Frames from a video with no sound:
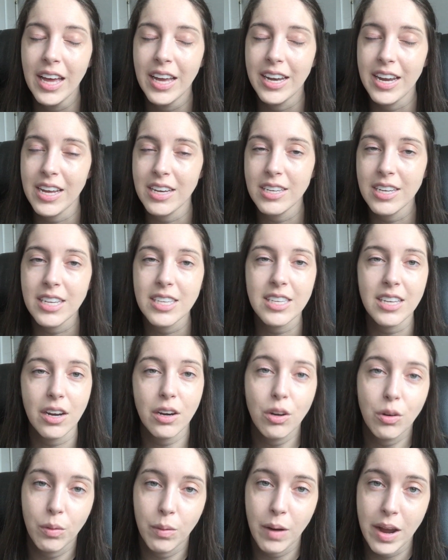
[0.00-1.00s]
Niantic has done
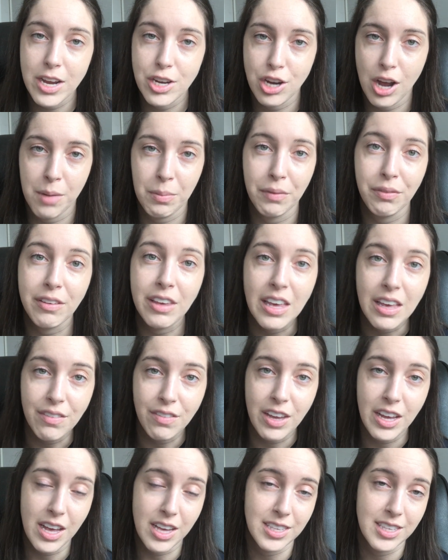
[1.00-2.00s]
a great job of
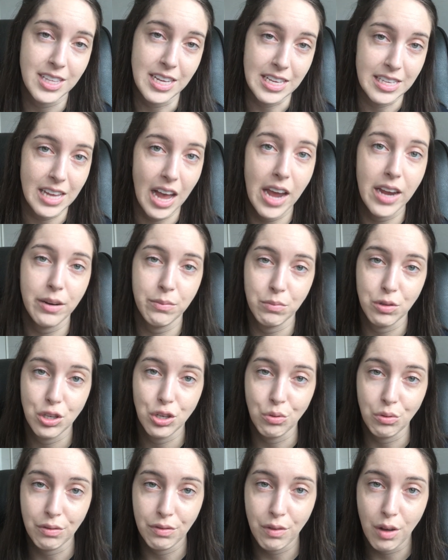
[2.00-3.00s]
giving us these items
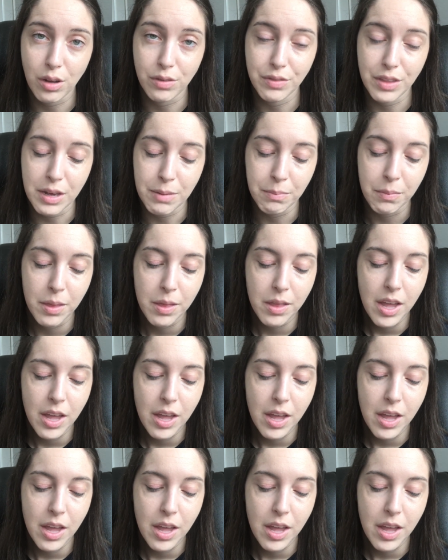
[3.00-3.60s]
to evolve them.